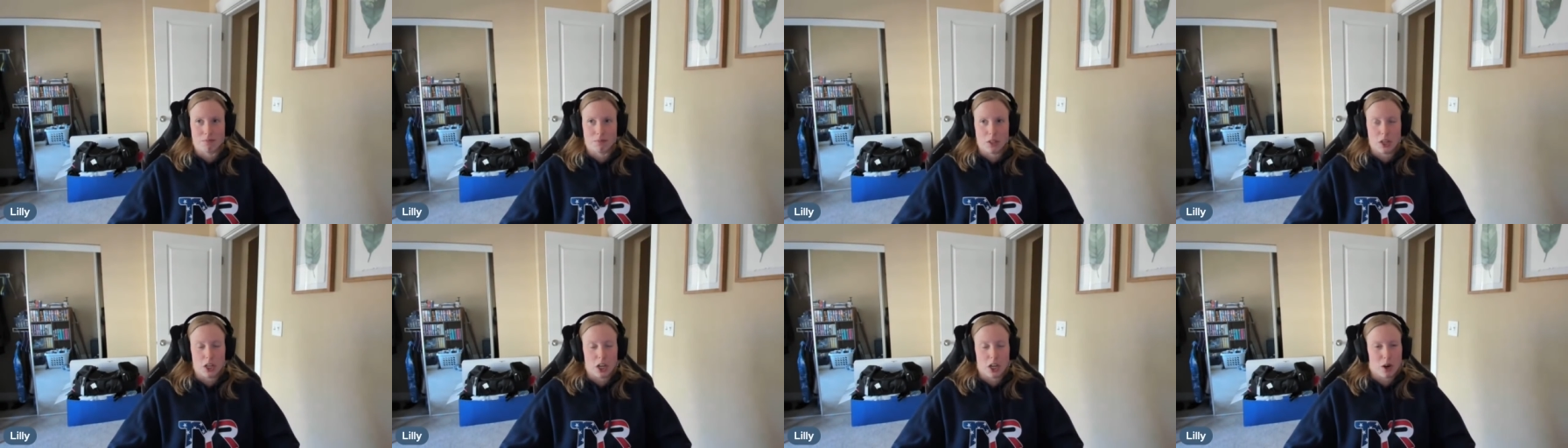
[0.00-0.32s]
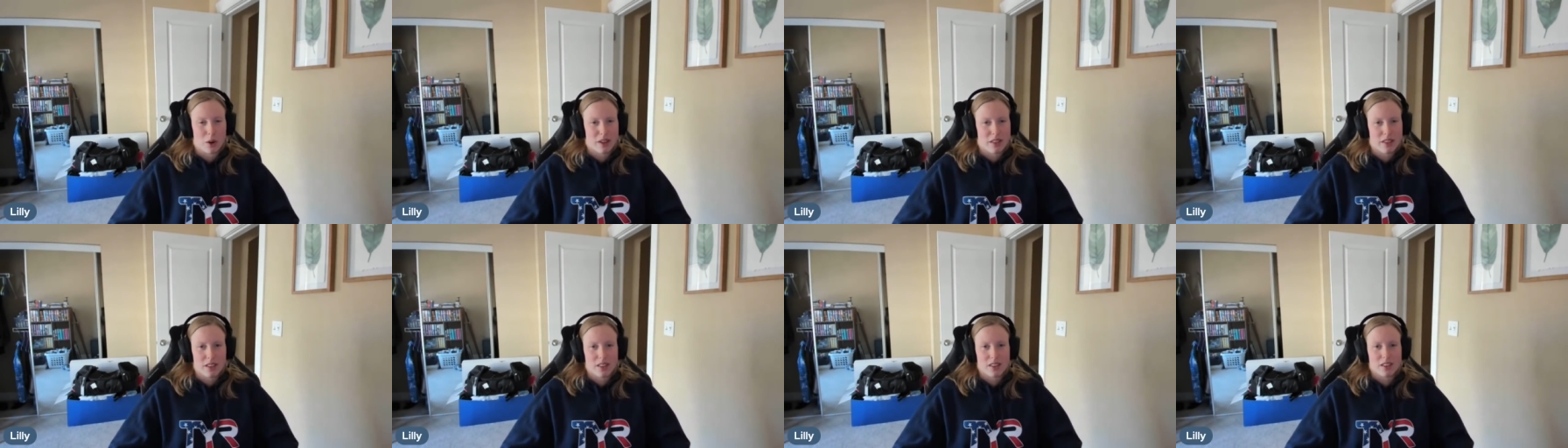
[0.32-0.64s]
you
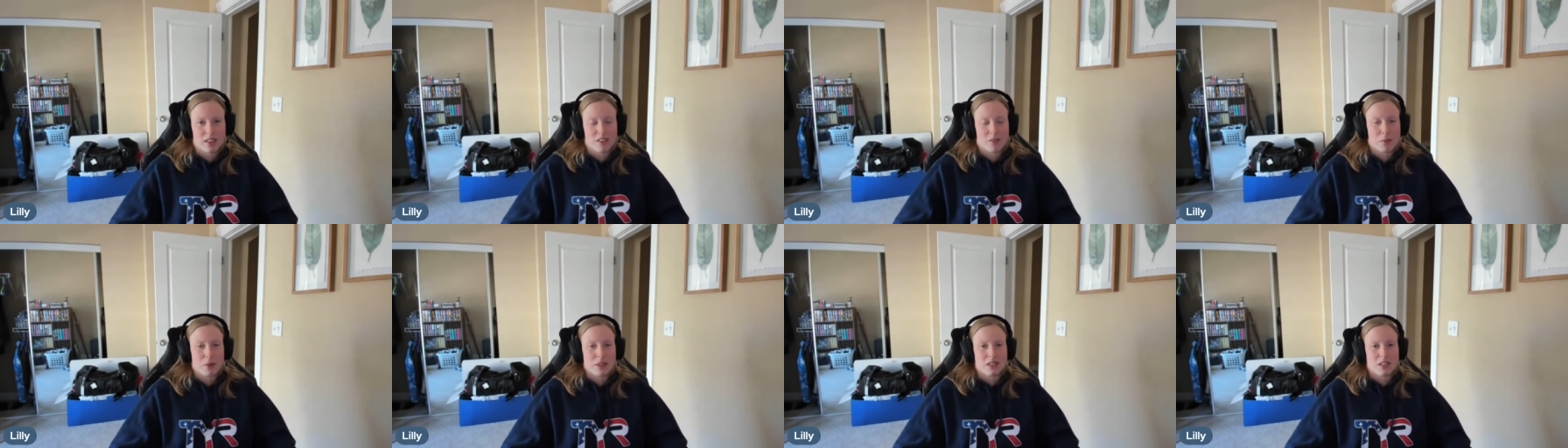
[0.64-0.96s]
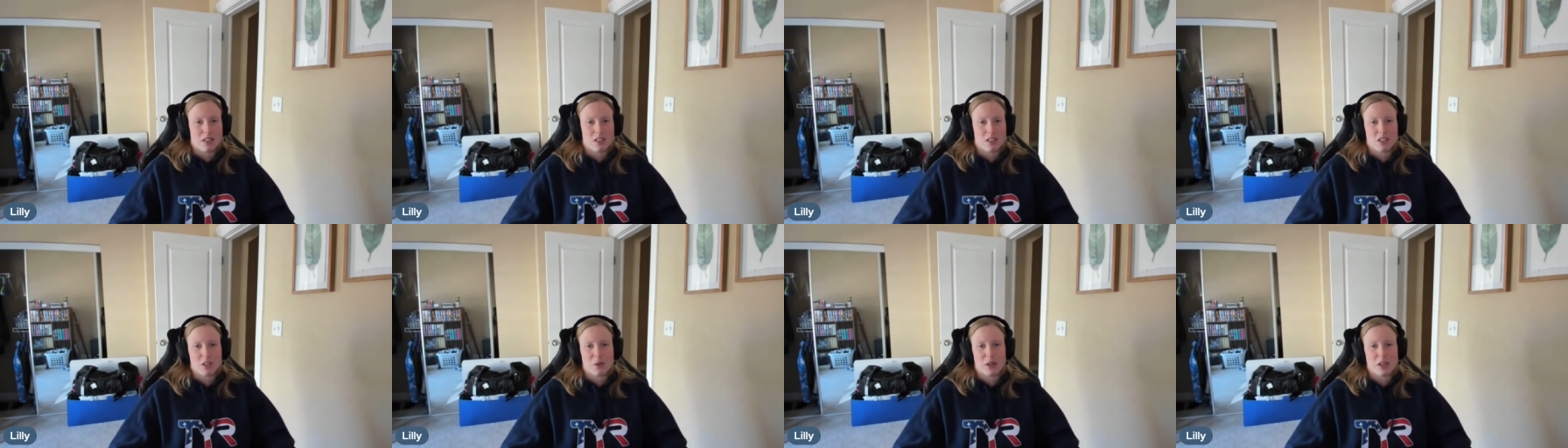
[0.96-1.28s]
know and then there have been
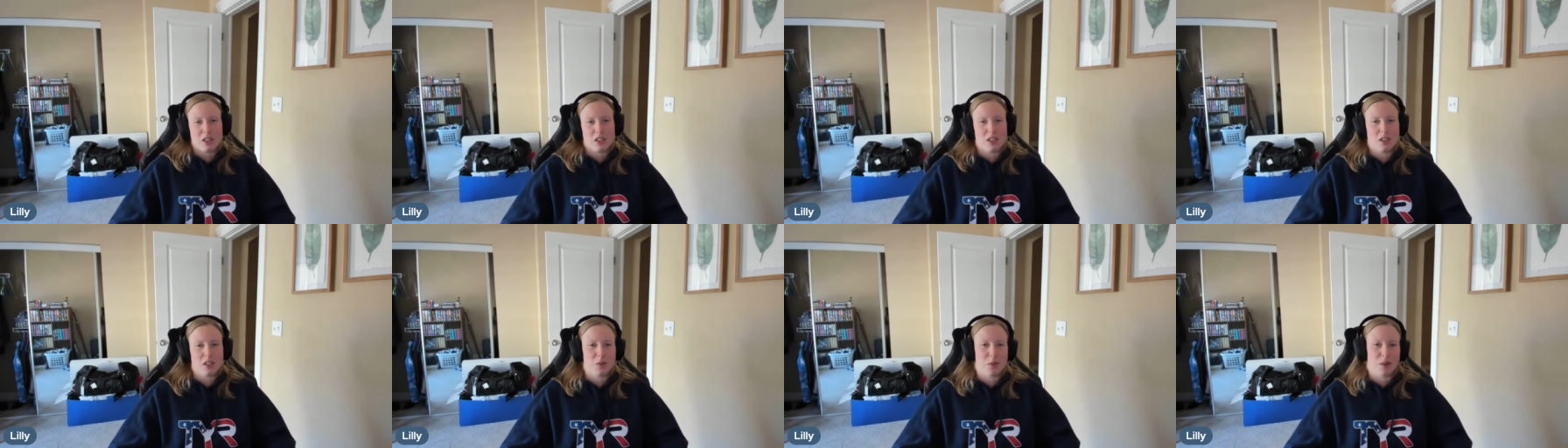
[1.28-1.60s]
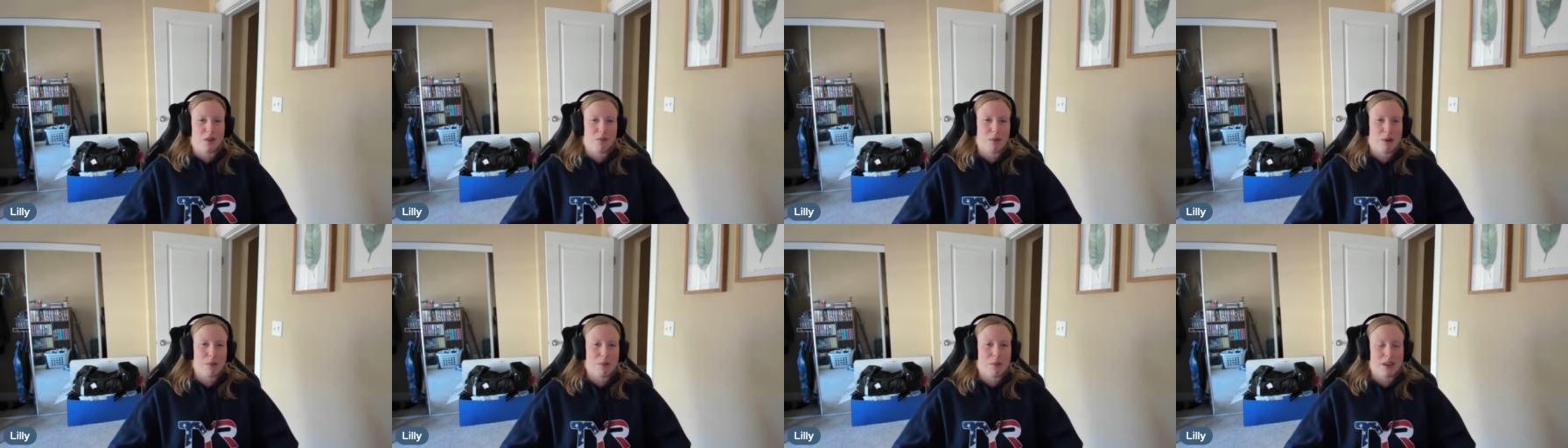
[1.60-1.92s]
situations
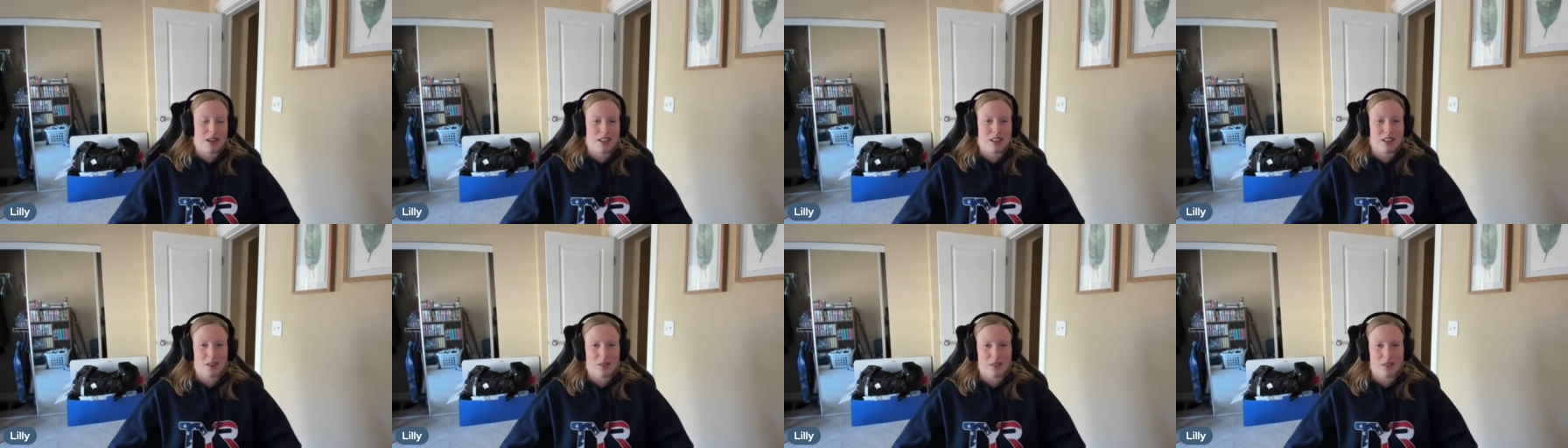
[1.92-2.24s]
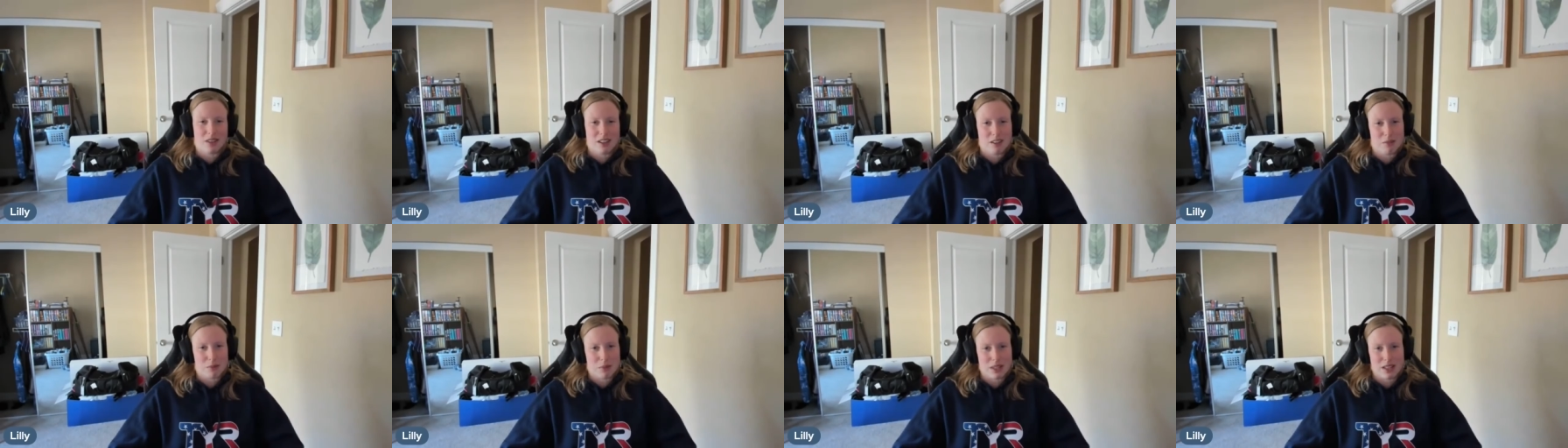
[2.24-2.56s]
where maybe i don't
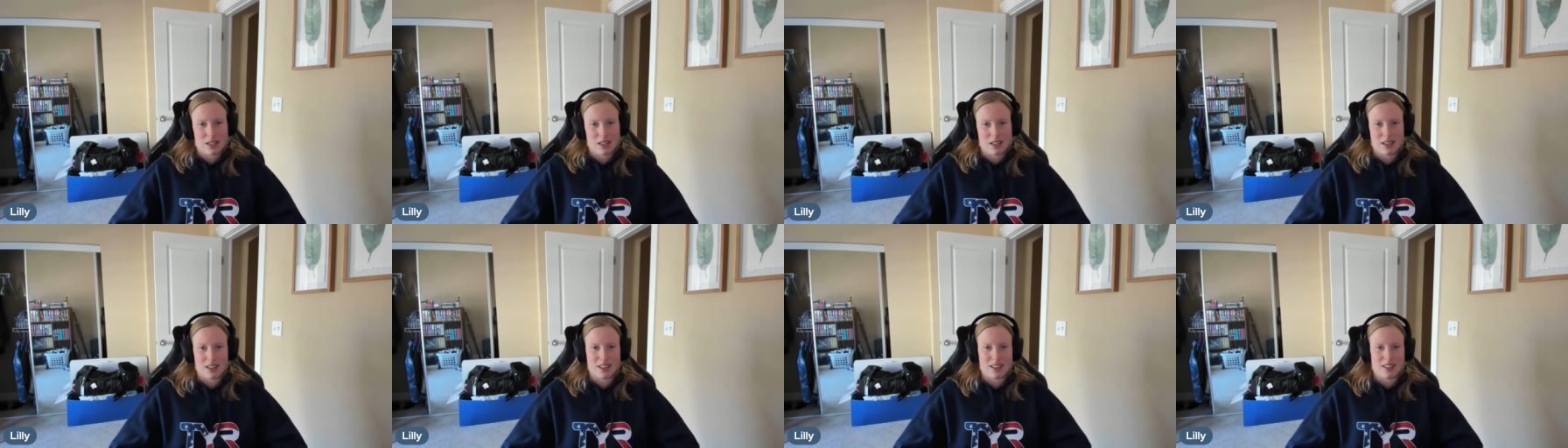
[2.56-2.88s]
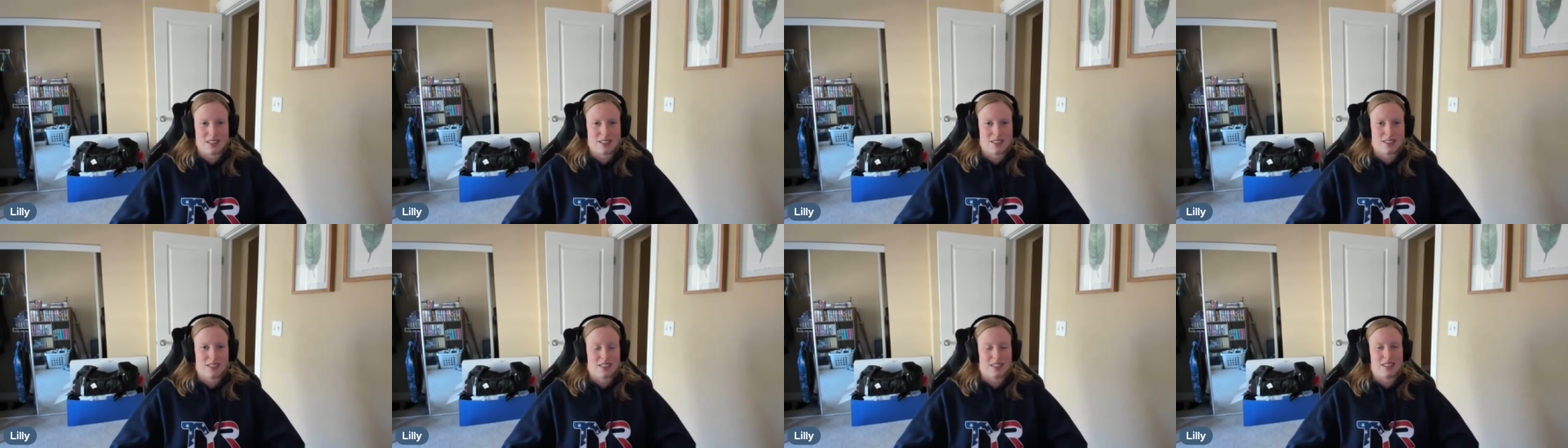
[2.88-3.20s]
need to be
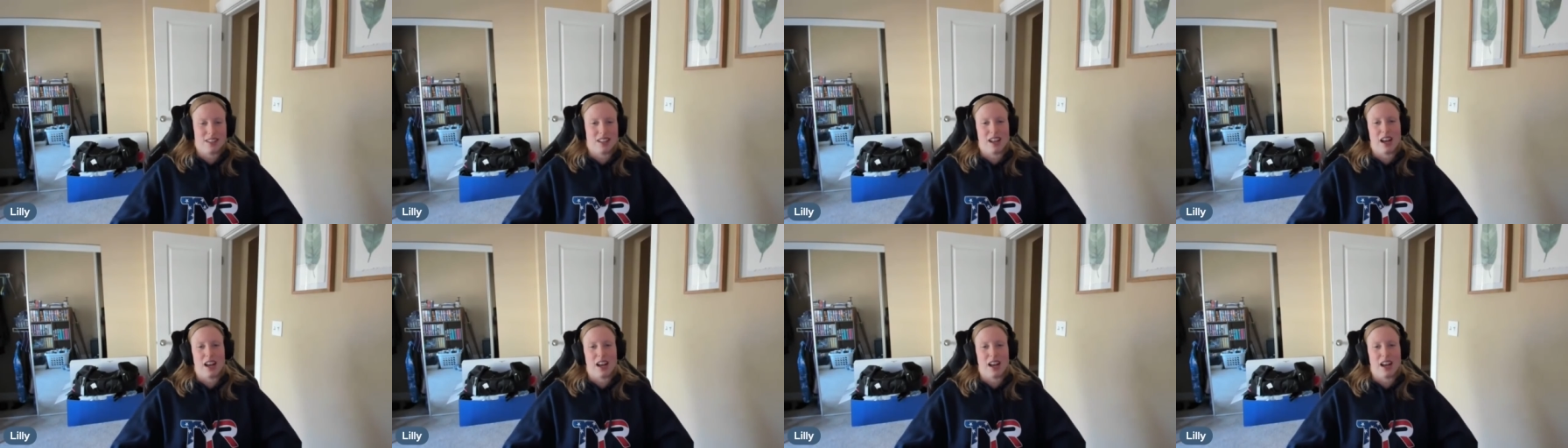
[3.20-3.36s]
as